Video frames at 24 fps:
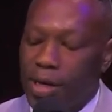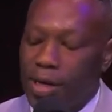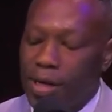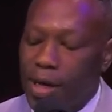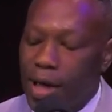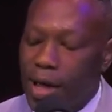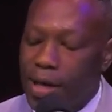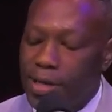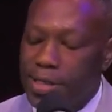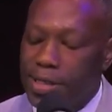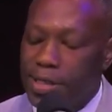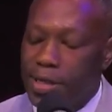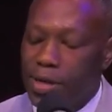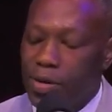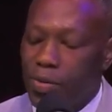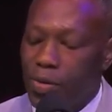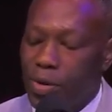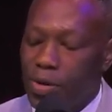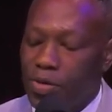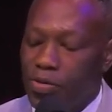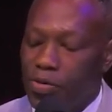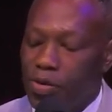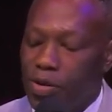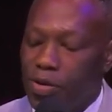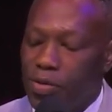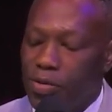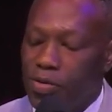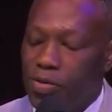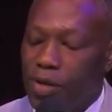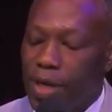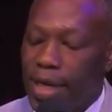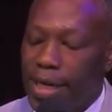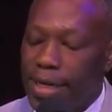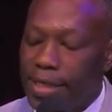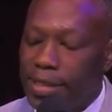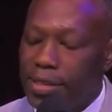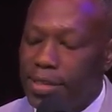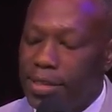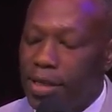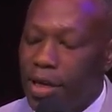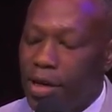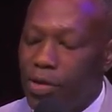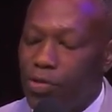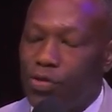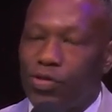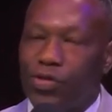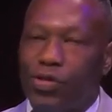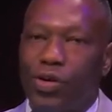consequences, and it
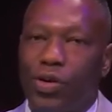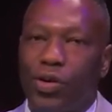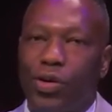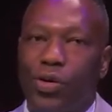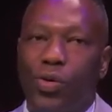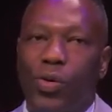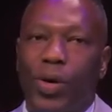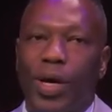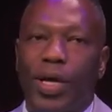does so